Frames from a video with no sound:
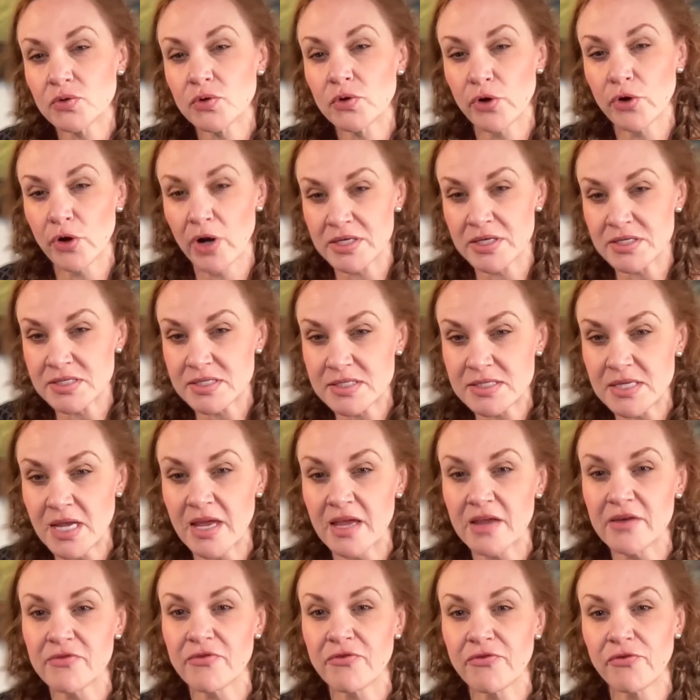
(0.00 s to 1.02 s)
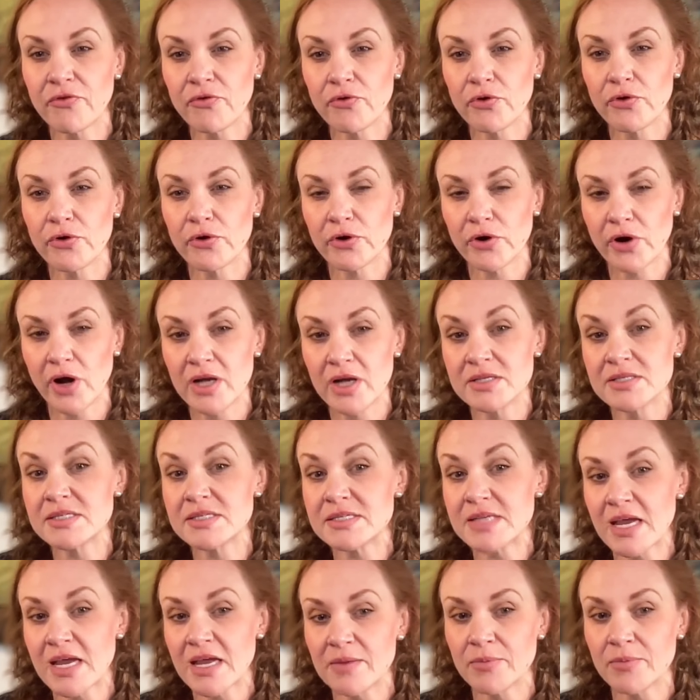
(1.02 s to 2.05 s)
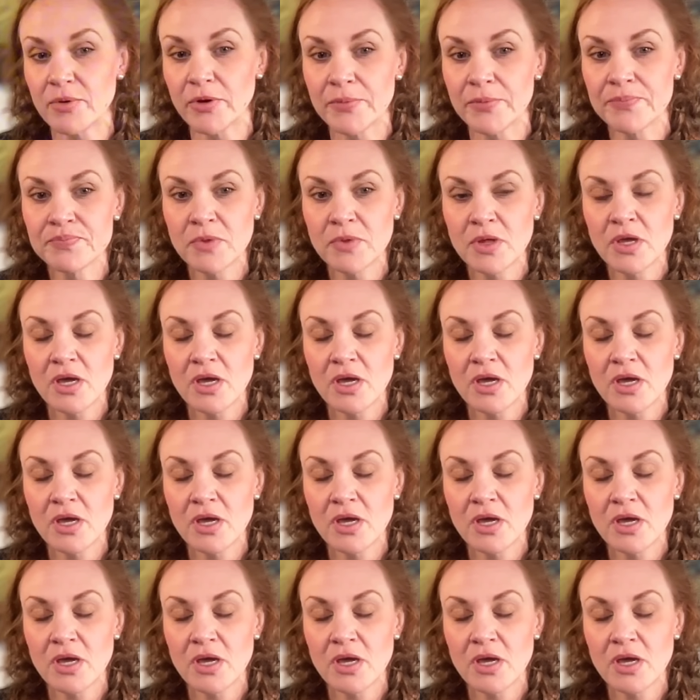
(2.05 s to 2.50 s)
or unsafe or unstable.